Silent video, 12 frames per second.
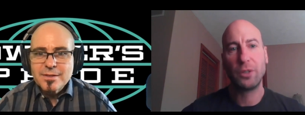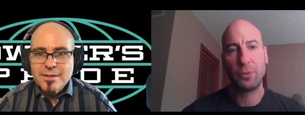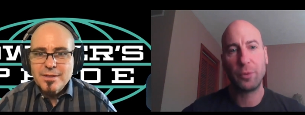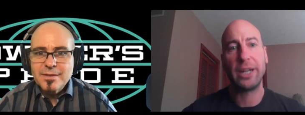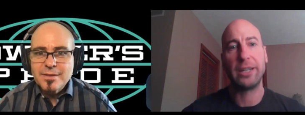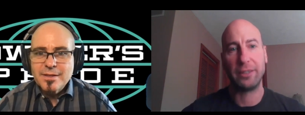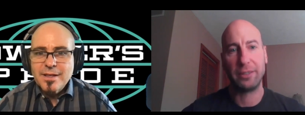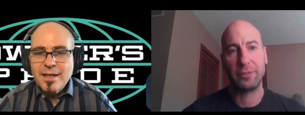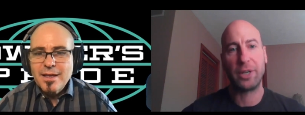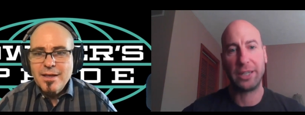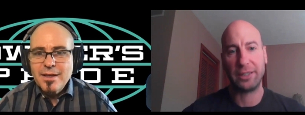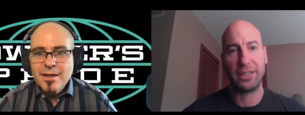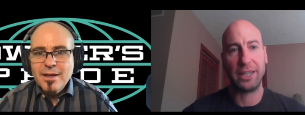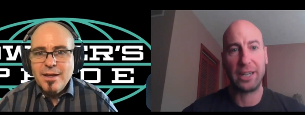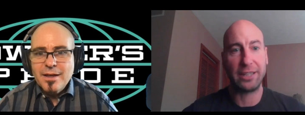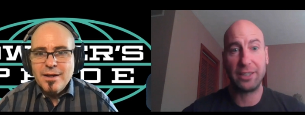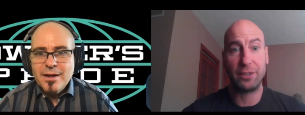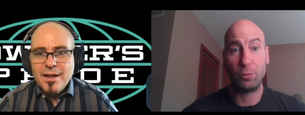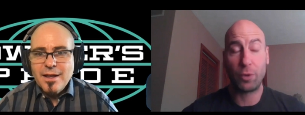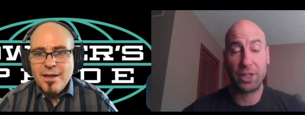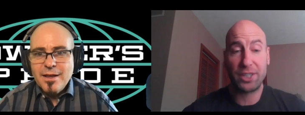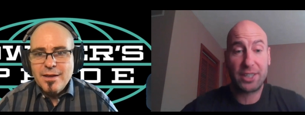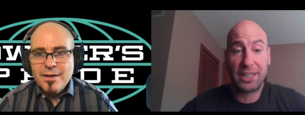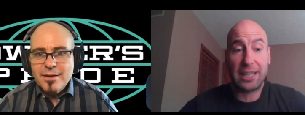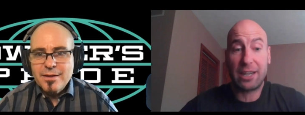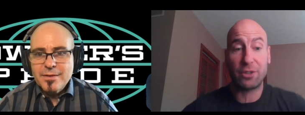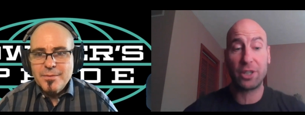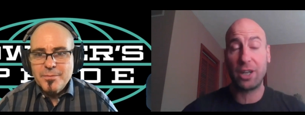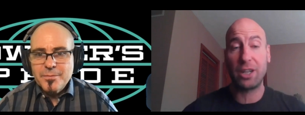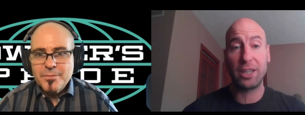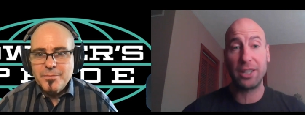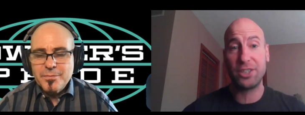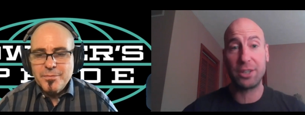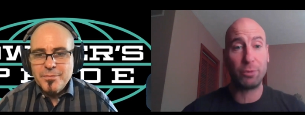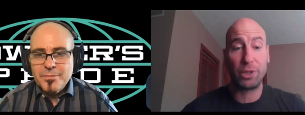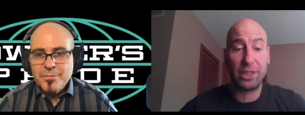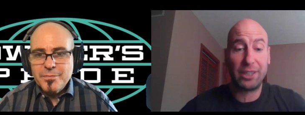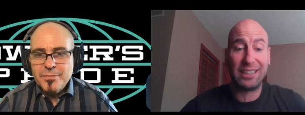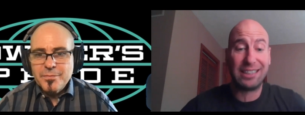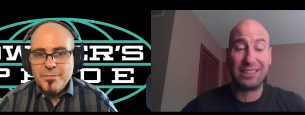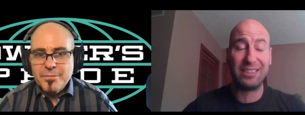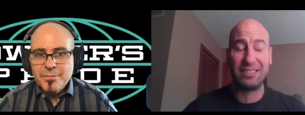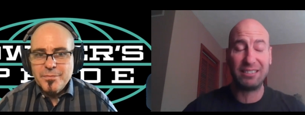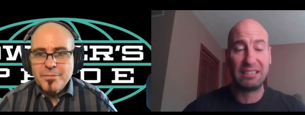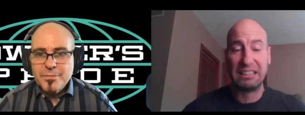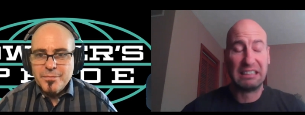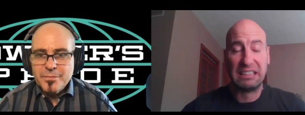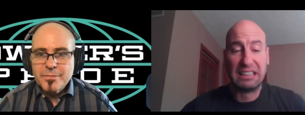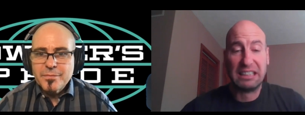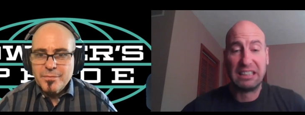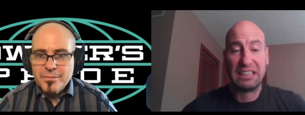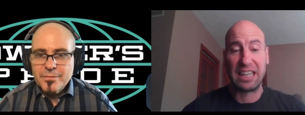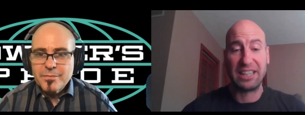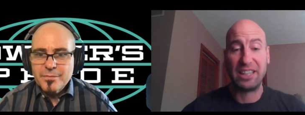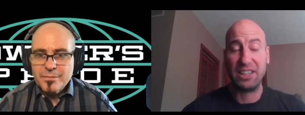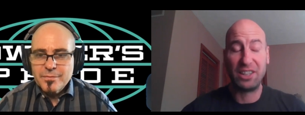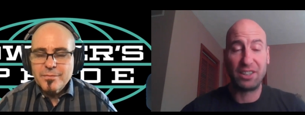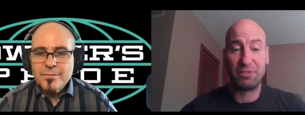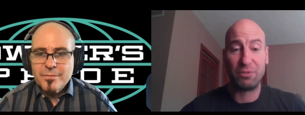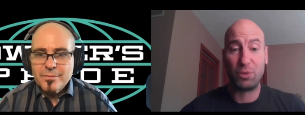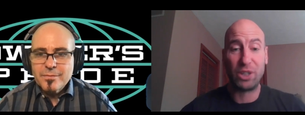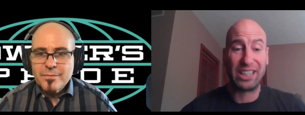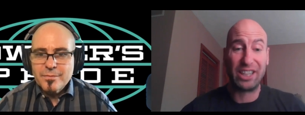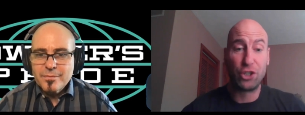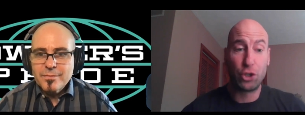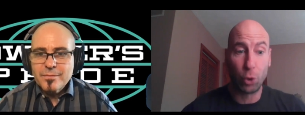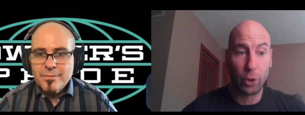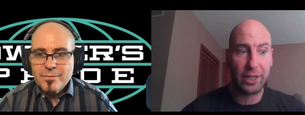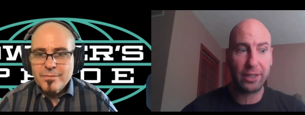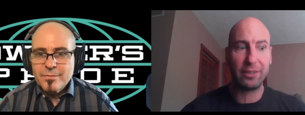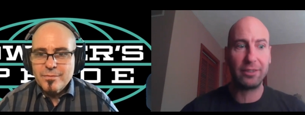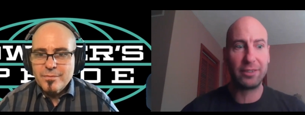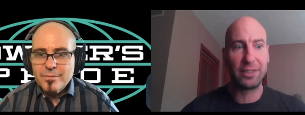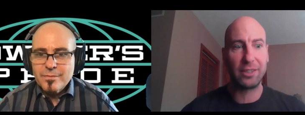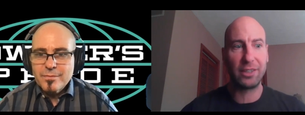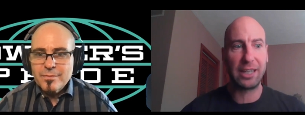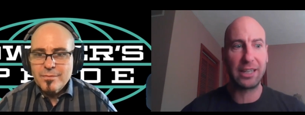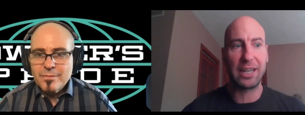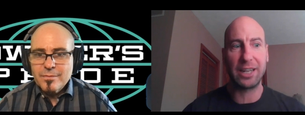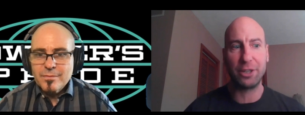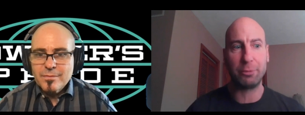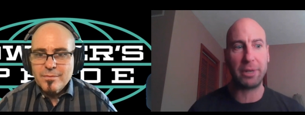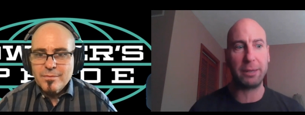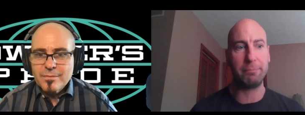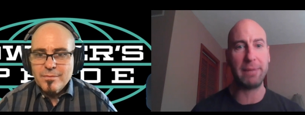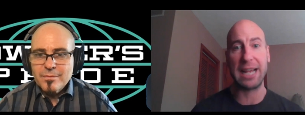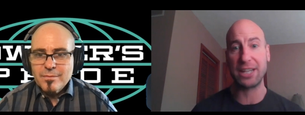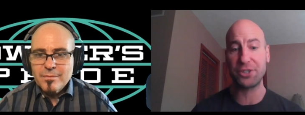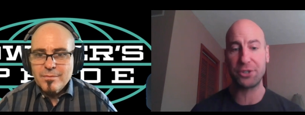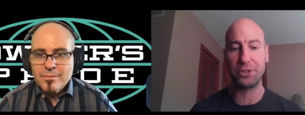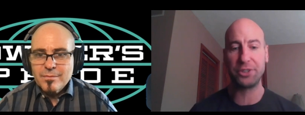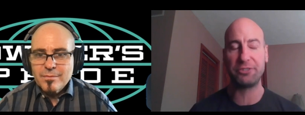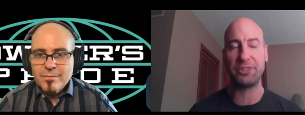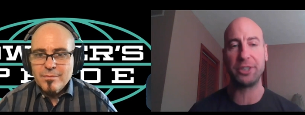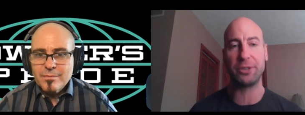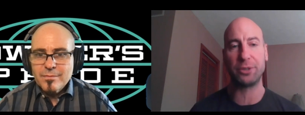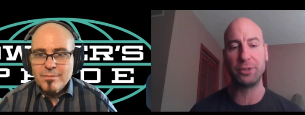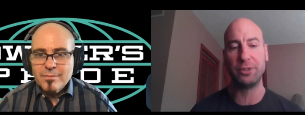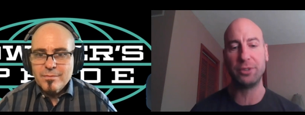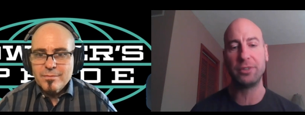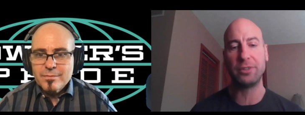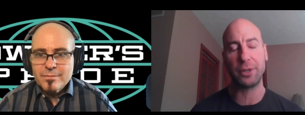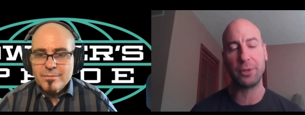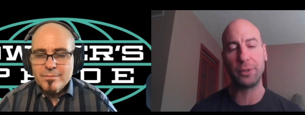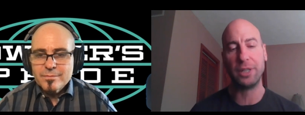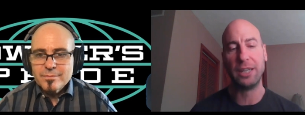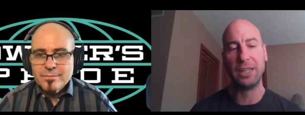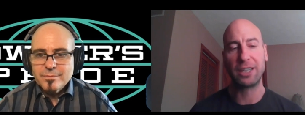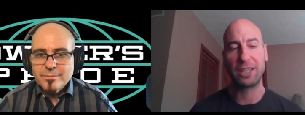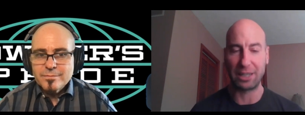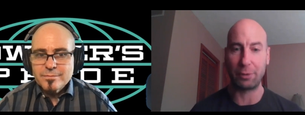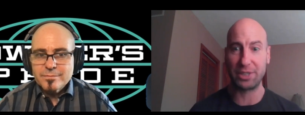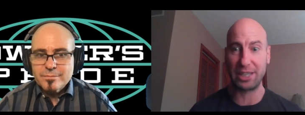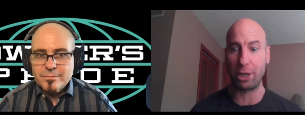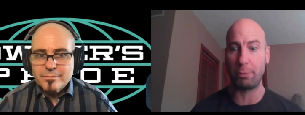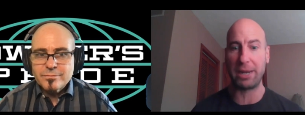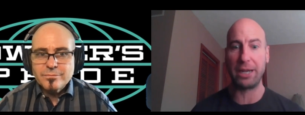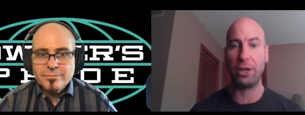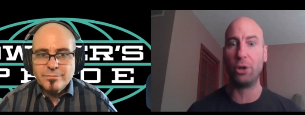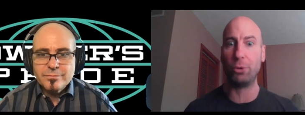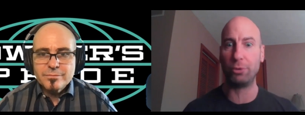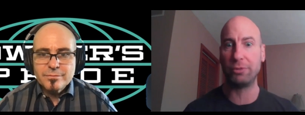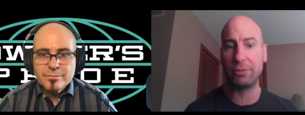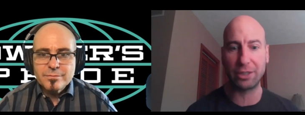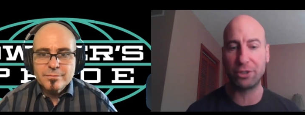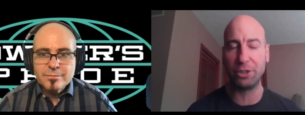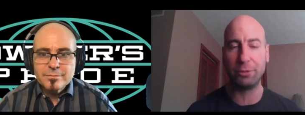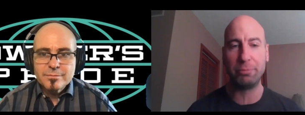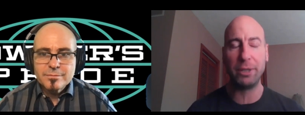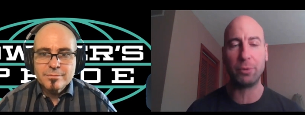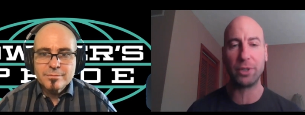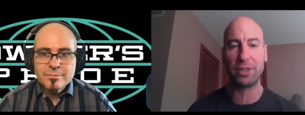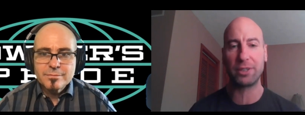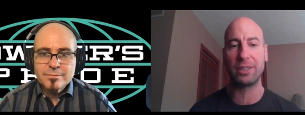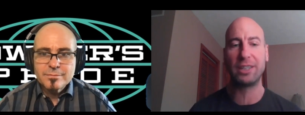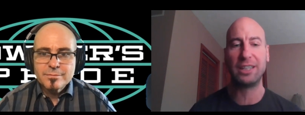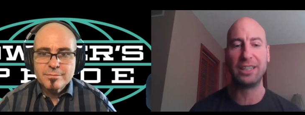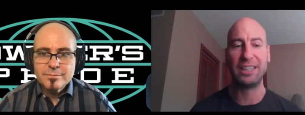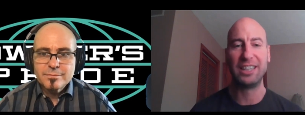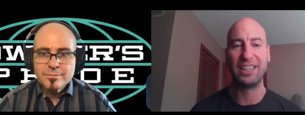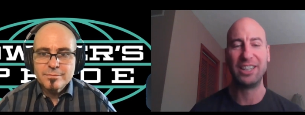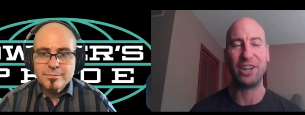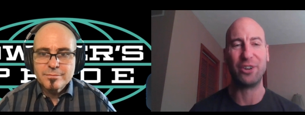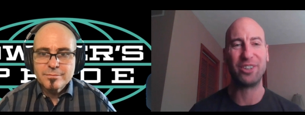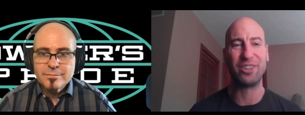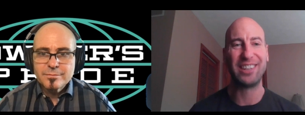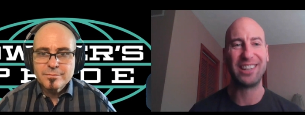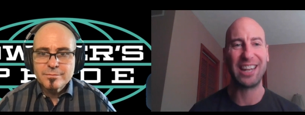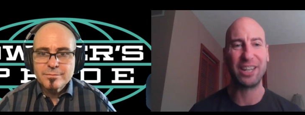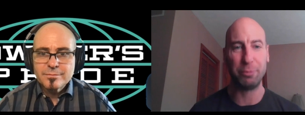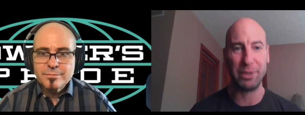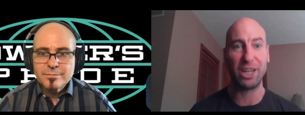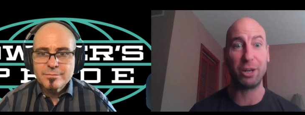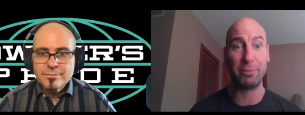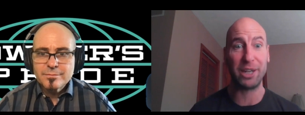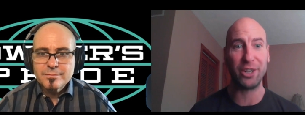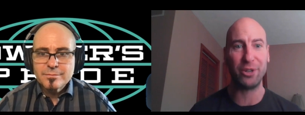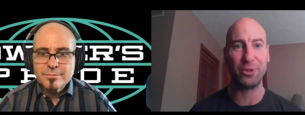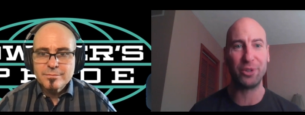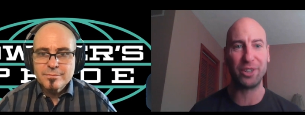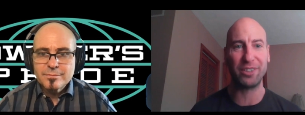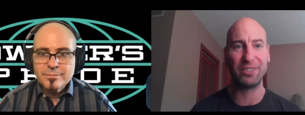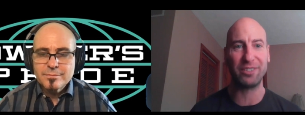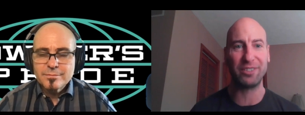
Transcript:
Speaker 1: And right, right, yeah, I didn't want to stick out college. I really didn't. I didn't really enjoy it until I got into my master's field. So because I was then on my own, I couldn't be with, you know, had to be on my own